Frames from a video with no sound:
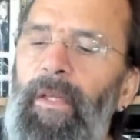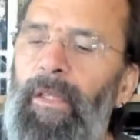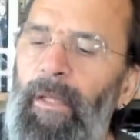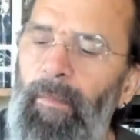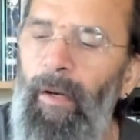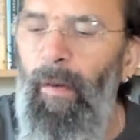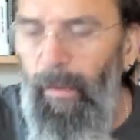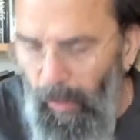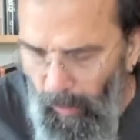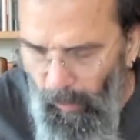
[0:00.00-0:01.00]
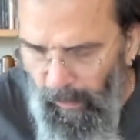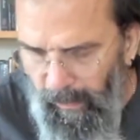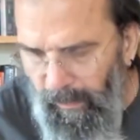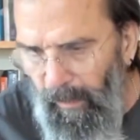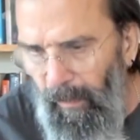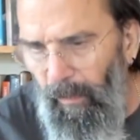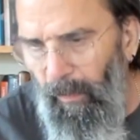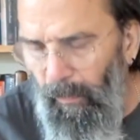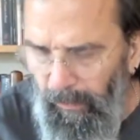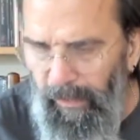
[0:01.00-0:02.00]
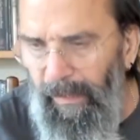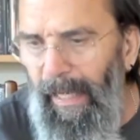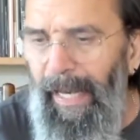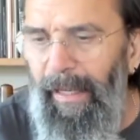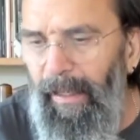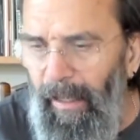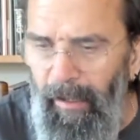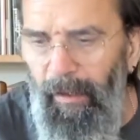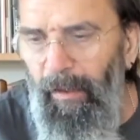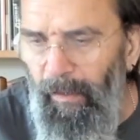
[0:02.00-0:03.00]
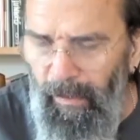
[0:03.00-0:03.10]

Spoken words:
Come on, going on an outlaw